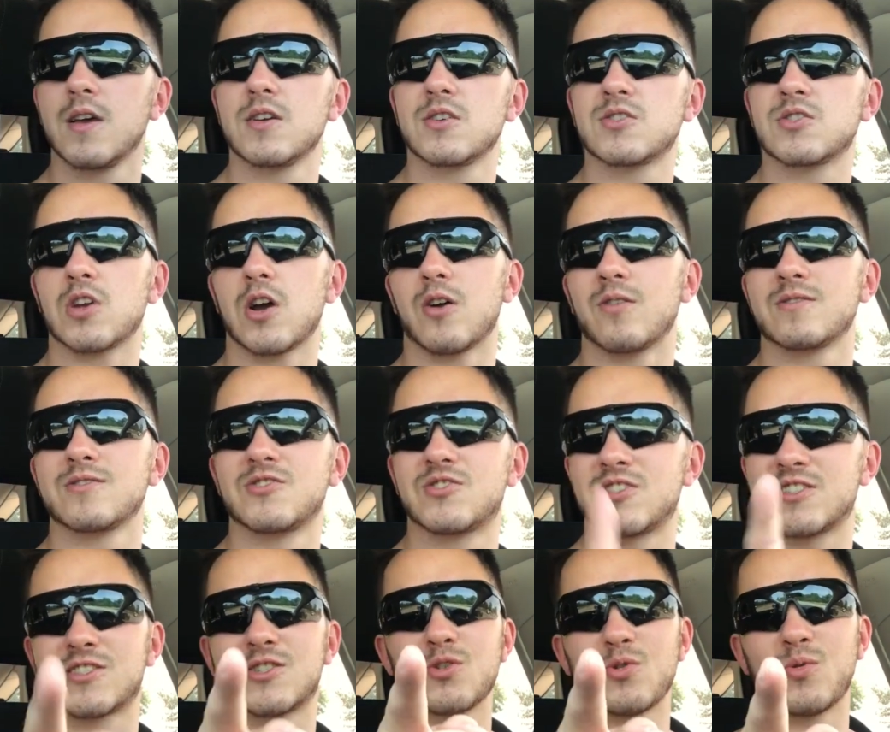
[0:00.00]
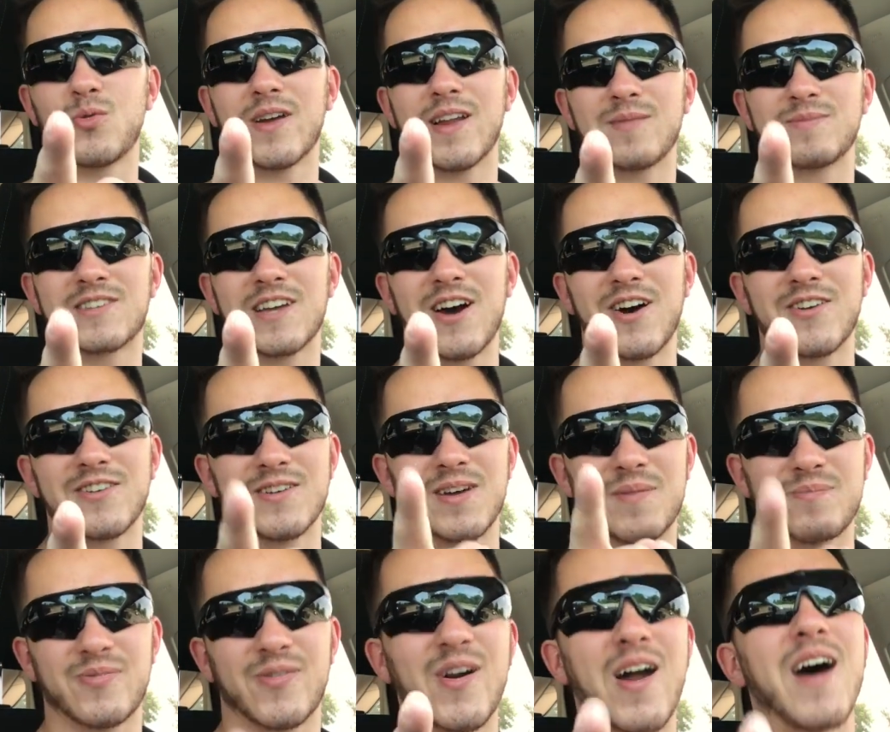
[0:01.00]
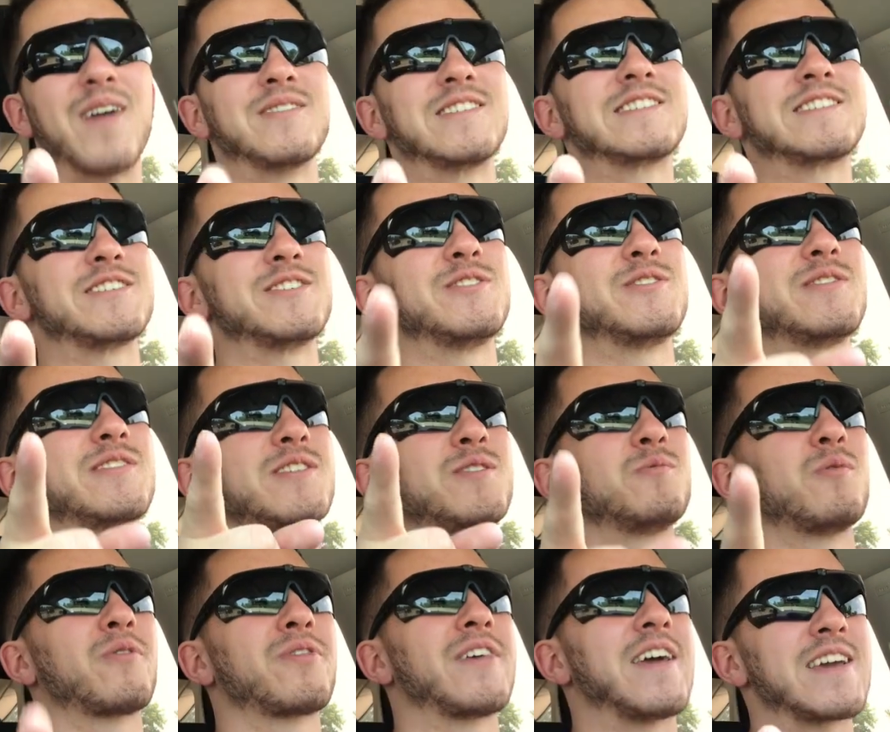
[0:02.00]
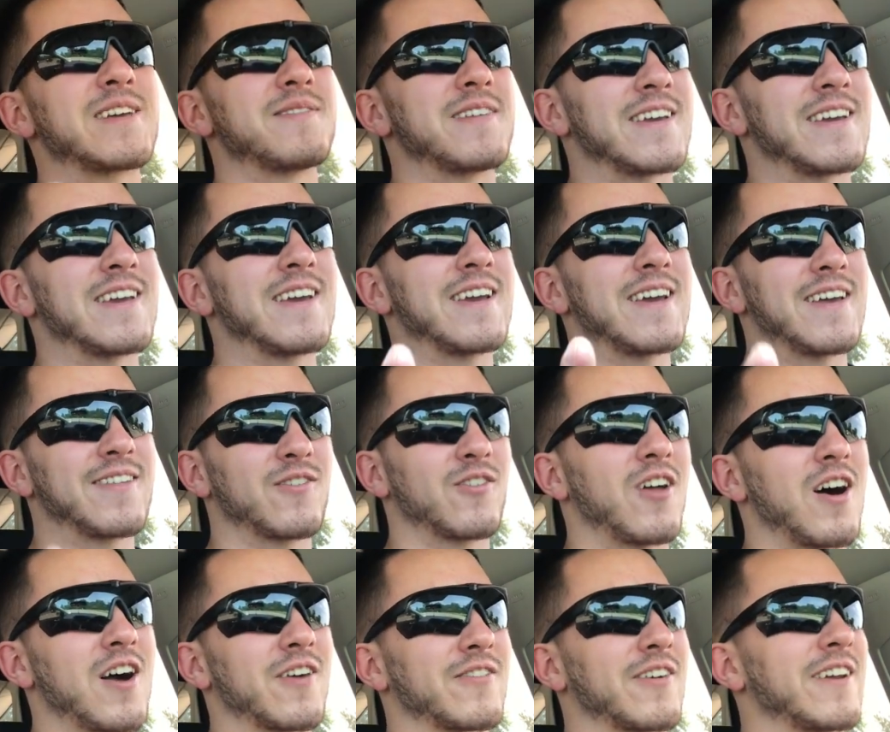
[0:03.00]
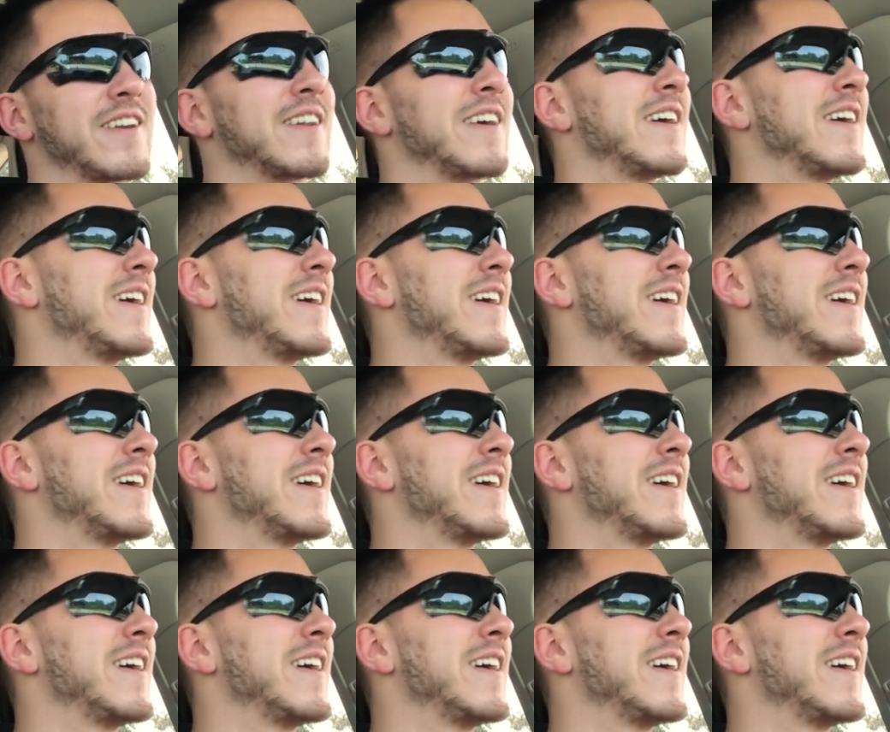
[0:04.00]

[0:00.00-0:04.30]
So just do what I'm telling you. I promise you, you will thank me in the long run.